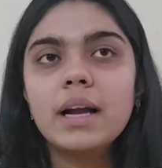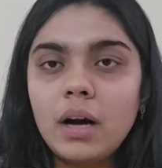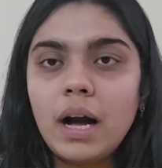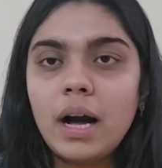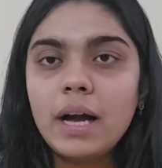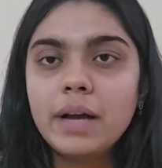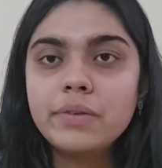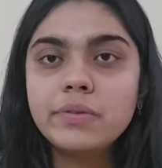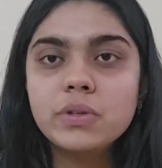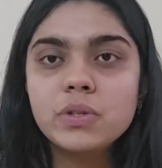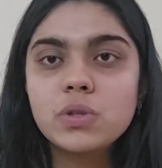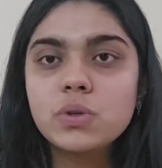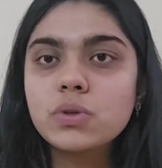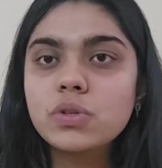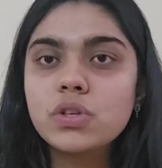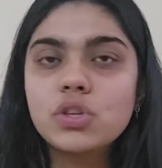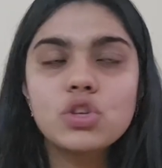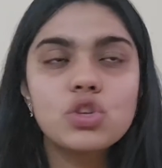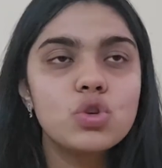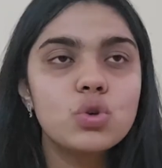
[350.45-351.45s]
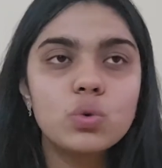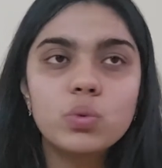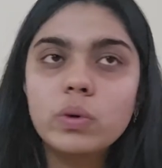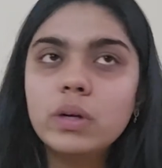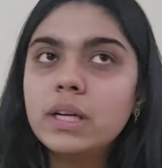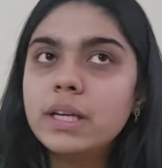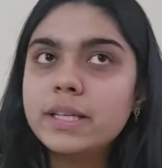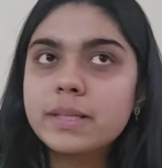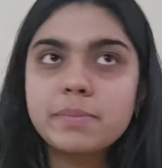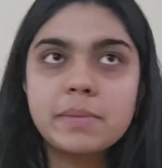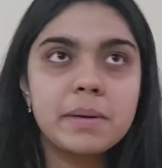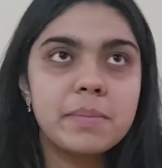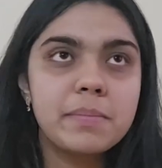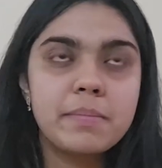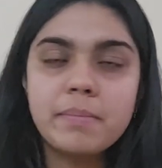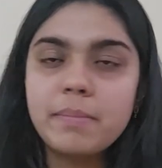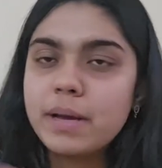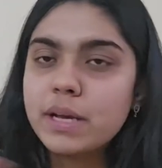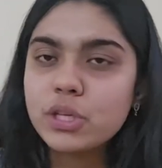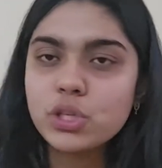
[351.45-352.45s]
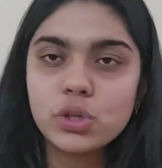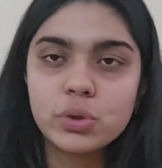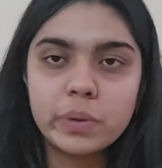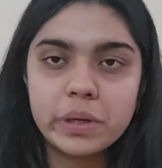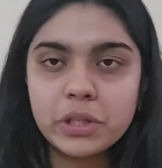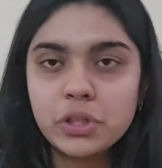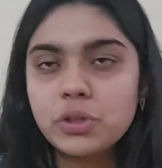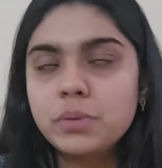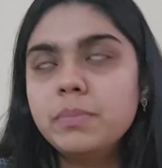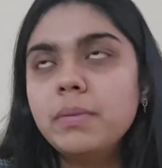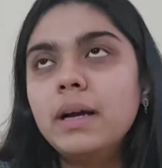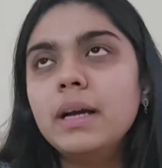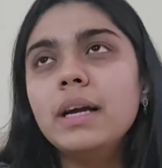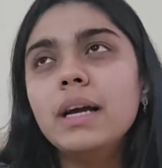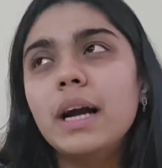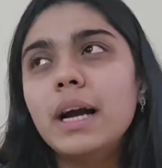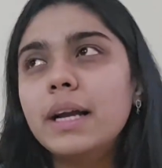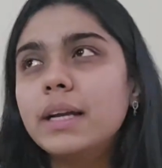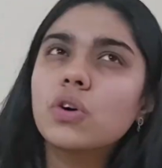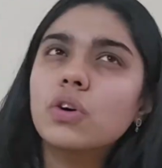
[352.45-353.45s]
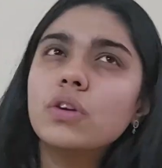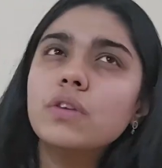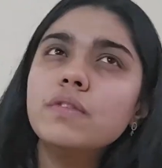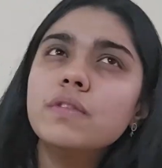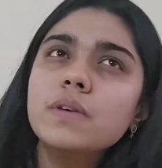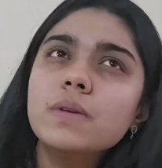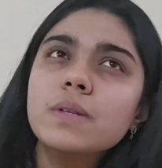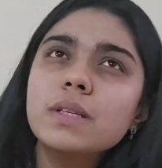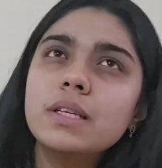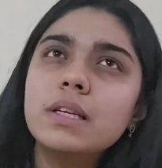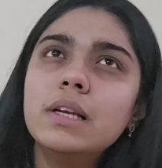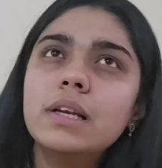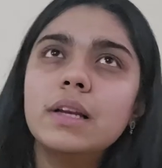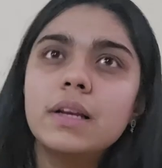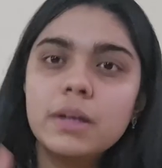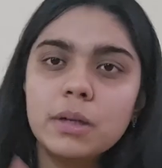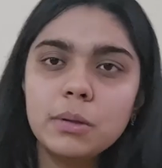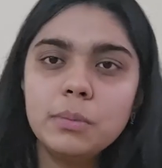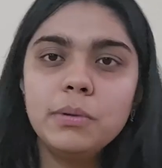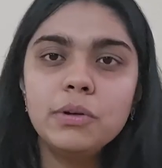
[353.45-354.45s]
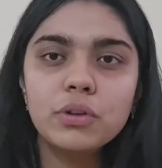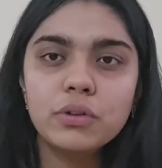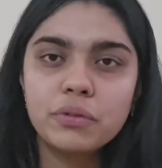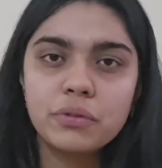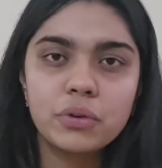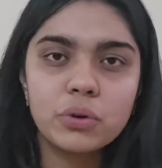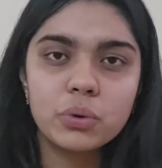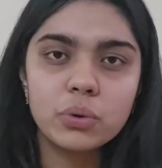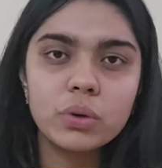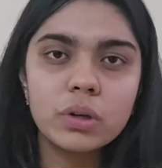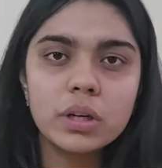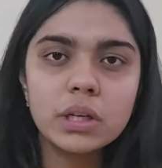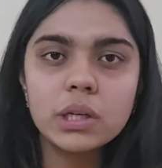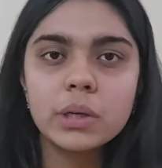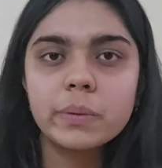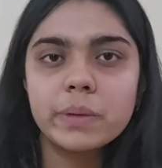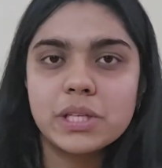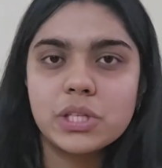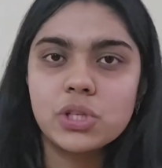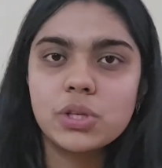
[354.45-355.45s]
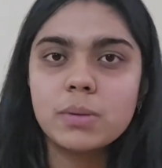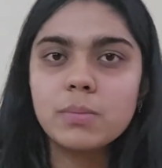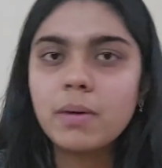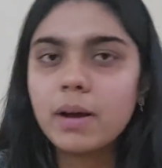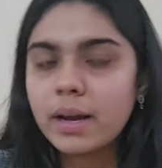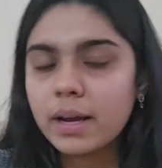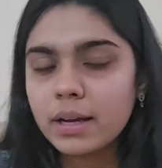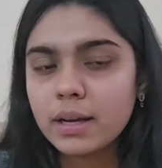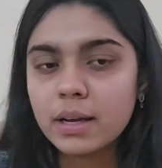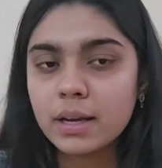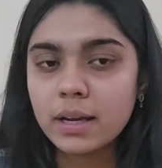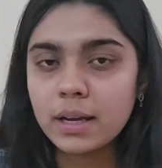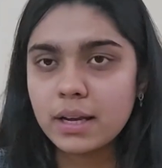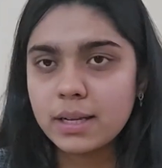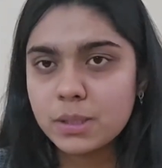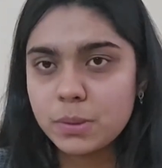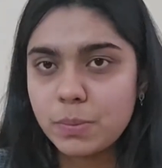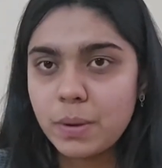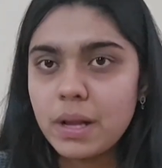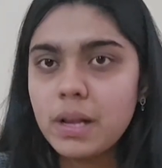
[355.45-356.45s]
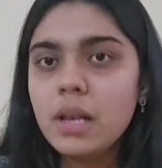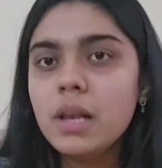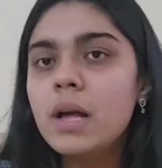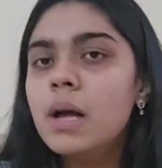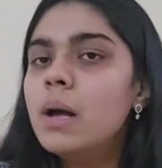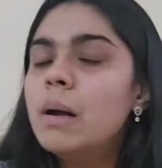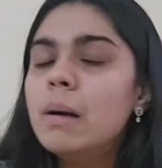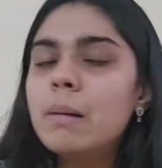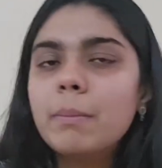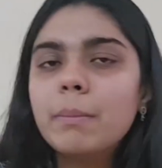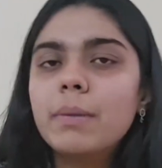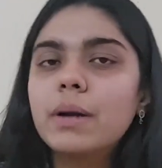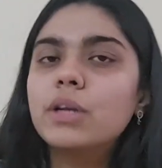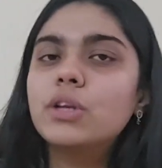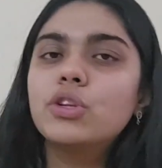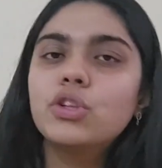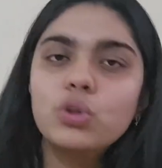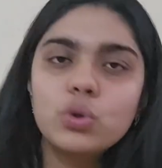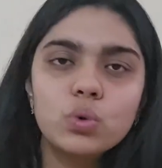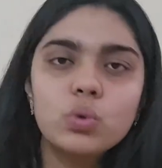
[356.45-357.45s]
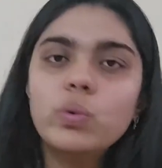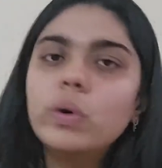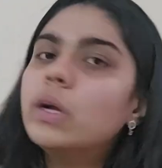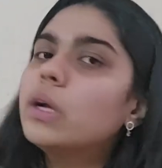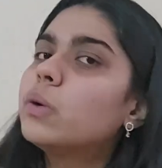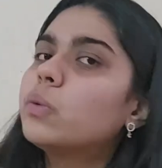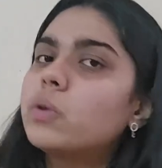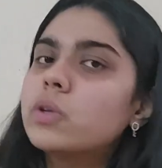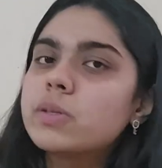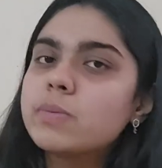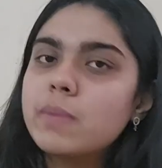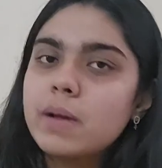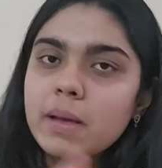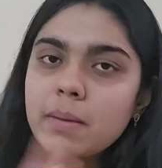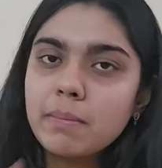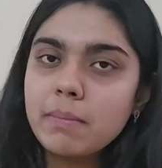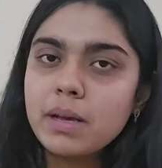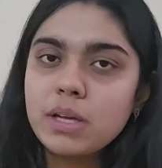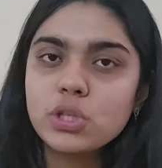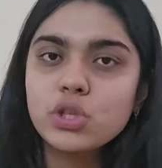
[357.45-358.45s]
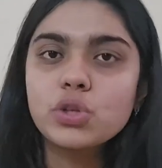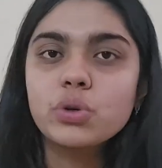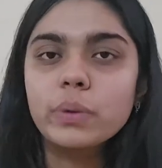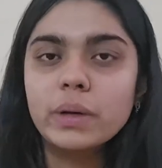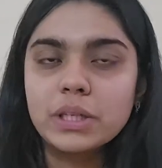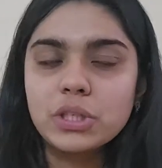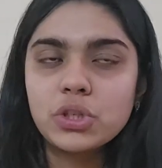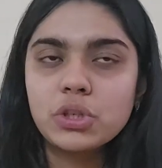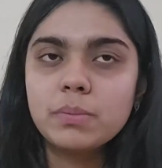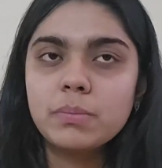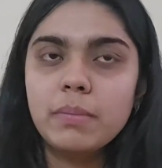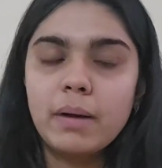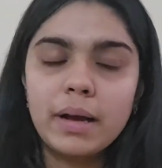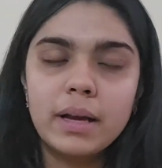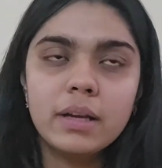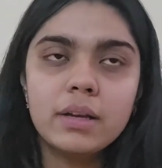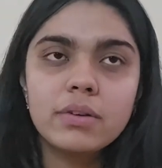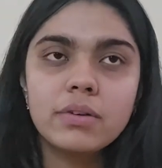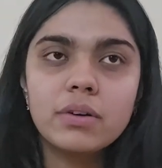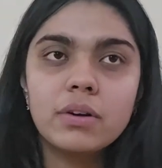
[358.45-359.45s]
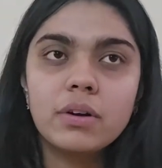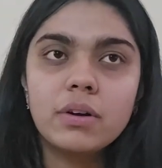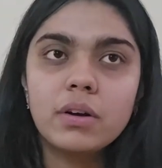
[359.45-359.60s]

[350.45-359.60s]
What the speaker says: I was using UWorld as my major question bank. I sort of used a little bit of TrueLearn question bank as well, but UWorld was my major question bank